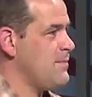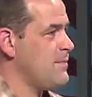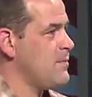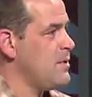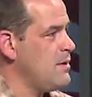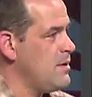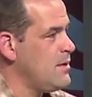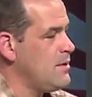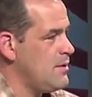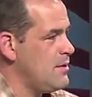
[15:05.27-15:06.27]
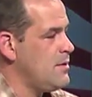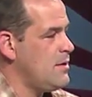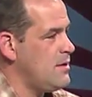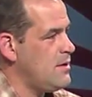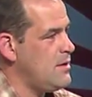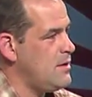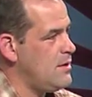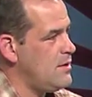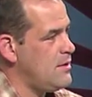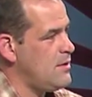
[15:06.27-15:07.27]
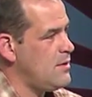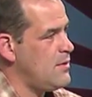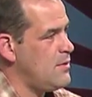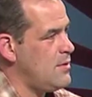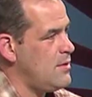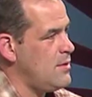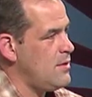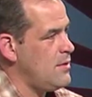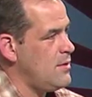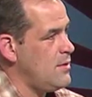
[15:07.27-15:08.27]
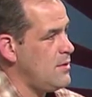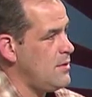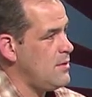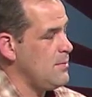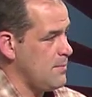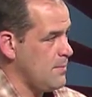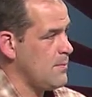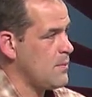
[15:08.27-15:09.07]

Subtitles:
(silent)